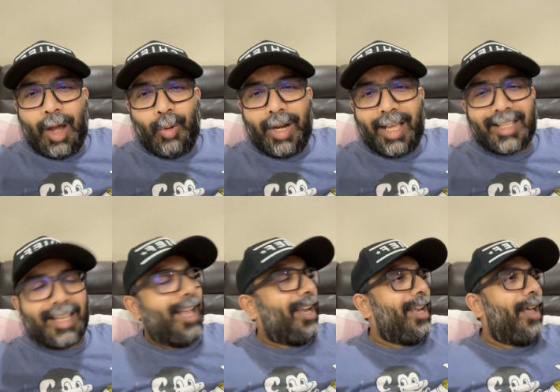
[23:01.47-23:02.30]
their
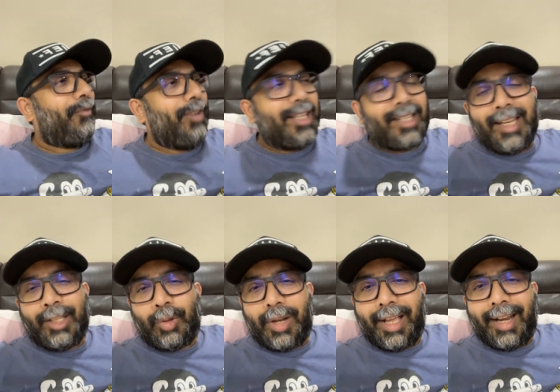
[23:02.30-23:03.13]
downlines, love
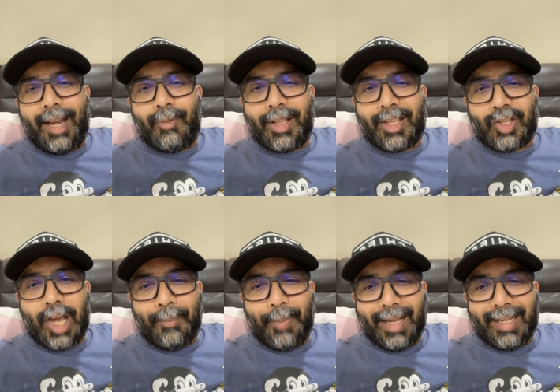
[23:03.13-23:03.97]
listening to the great ones,
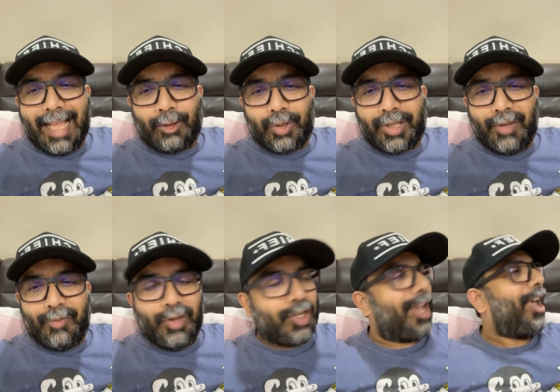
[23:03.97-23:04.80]
Japa and Dato
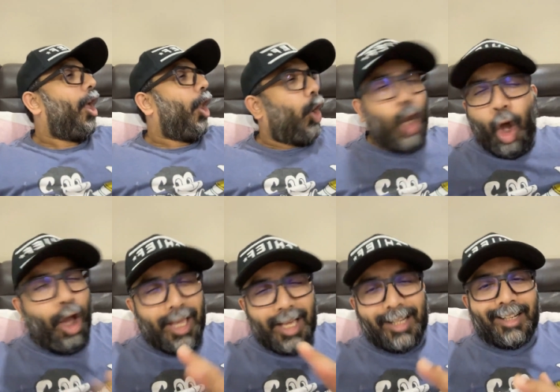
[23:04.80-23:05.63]
Sri Vijay,
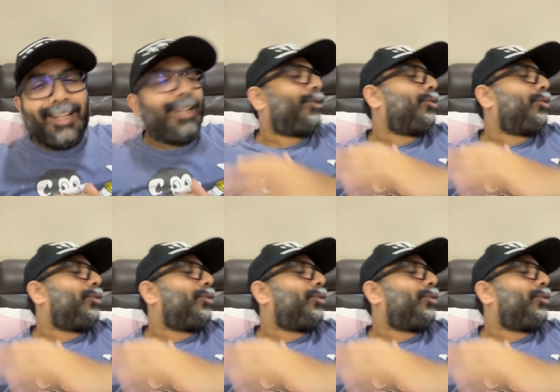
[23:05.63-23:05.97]
loyal